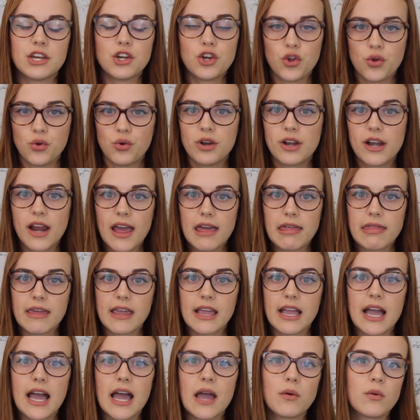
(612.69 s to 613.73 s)
and who did I
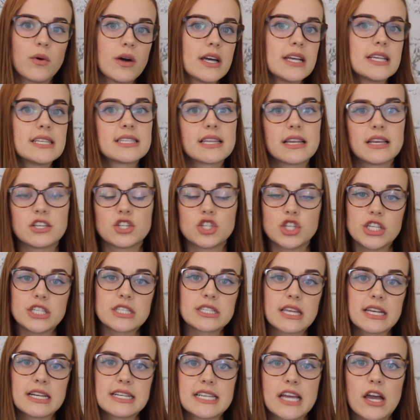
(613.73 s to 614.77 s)
think I was, and she's
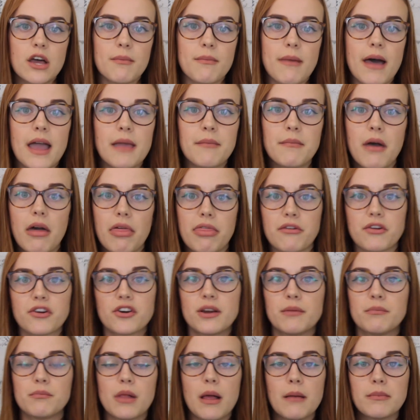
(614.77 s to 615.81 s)
gonna tell my mother,
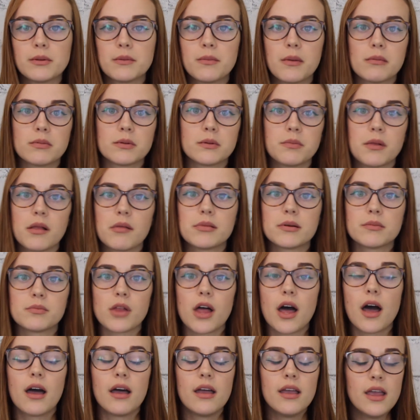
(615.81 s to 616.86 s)
and blah, blah, blah, blah, blah, blah,
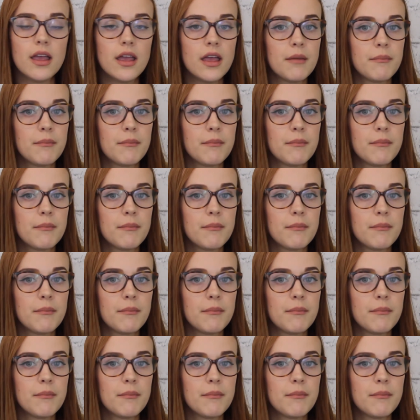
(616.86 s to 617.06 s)
blah,